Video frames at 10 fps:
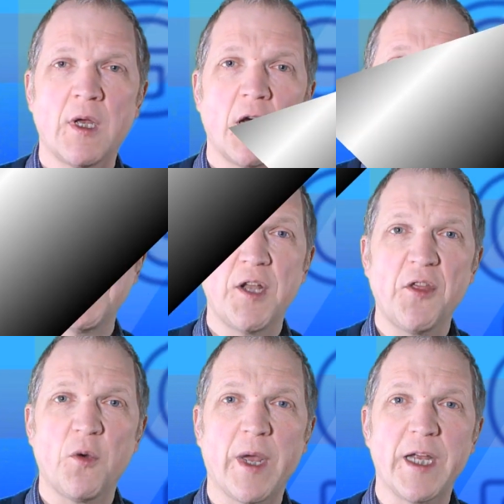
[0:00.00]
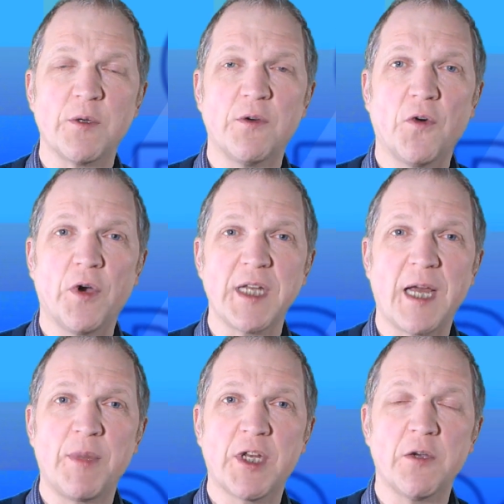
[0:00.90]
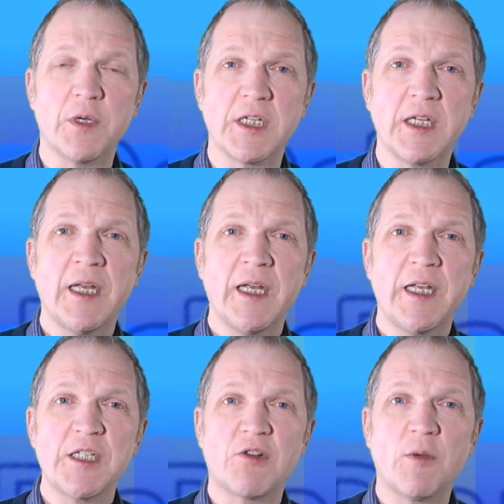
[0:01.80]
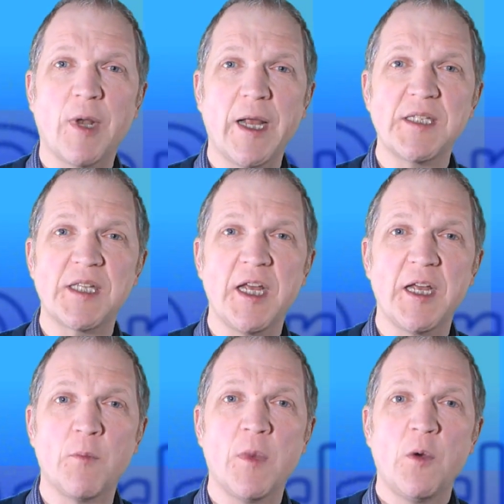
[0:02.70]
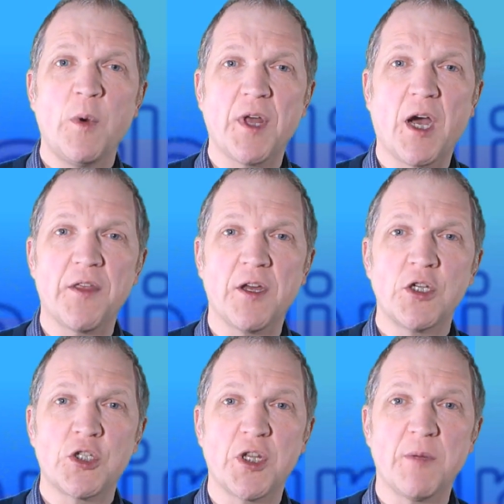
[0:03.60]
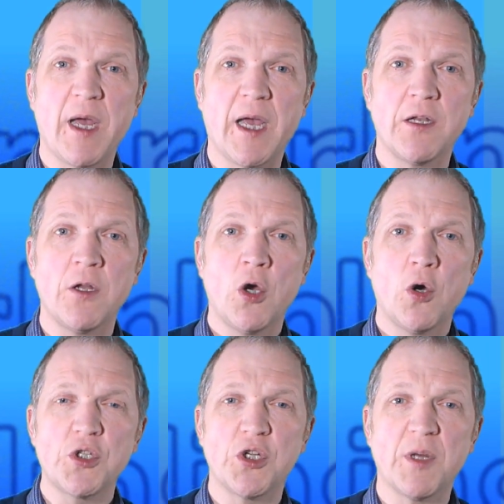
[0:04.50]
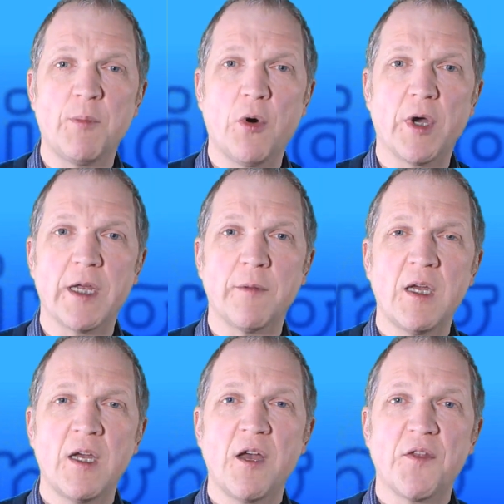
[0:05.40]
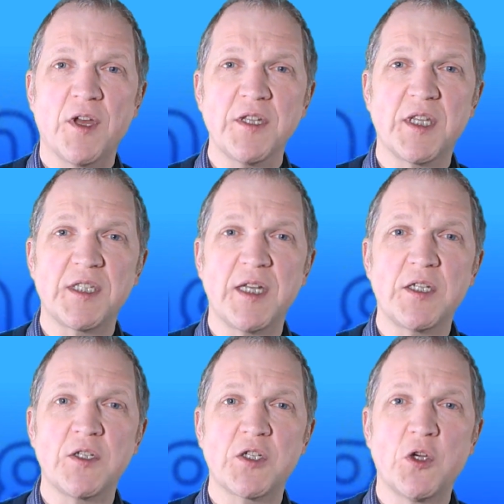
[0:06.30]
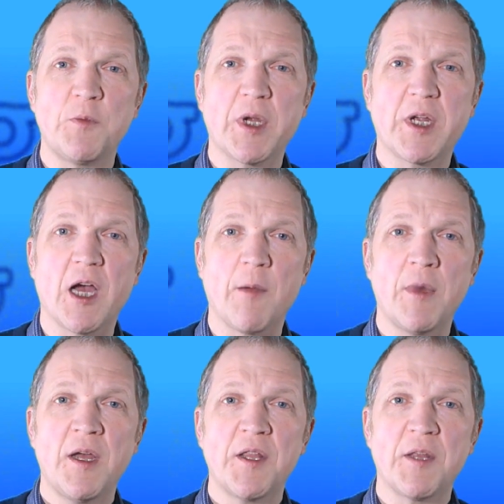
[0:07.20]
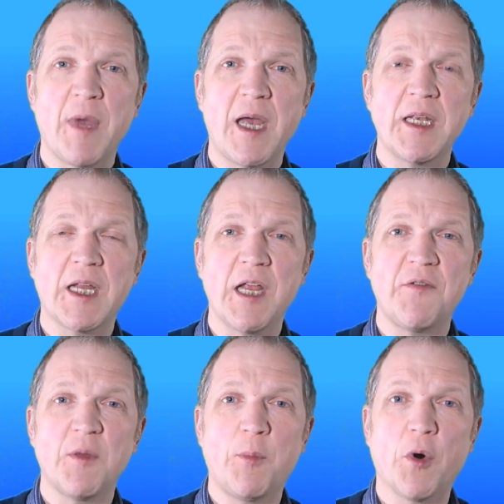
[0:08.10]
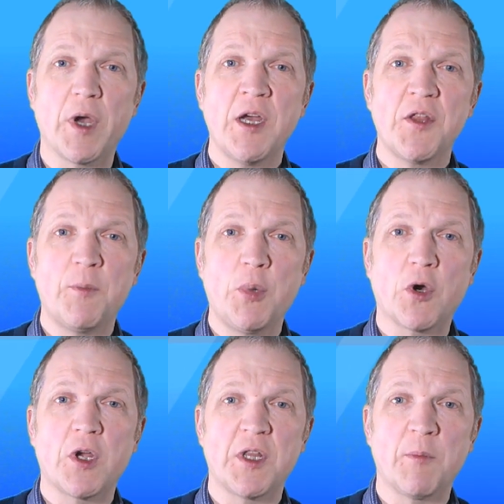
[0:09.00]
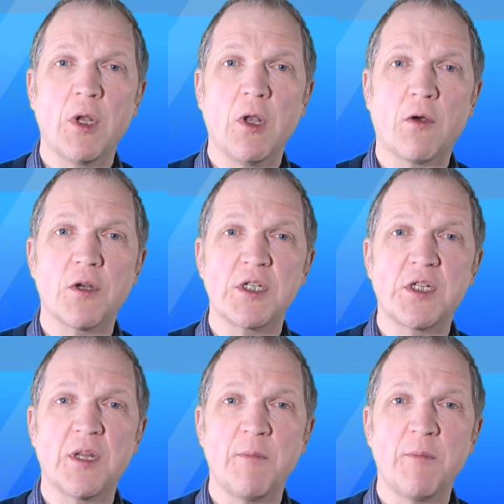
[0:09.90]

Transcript: Another way to avoid ambiguity is to replace the him with either to the man or to the boy. Thus the sentence could become, the man gave the boy the book that belonged to the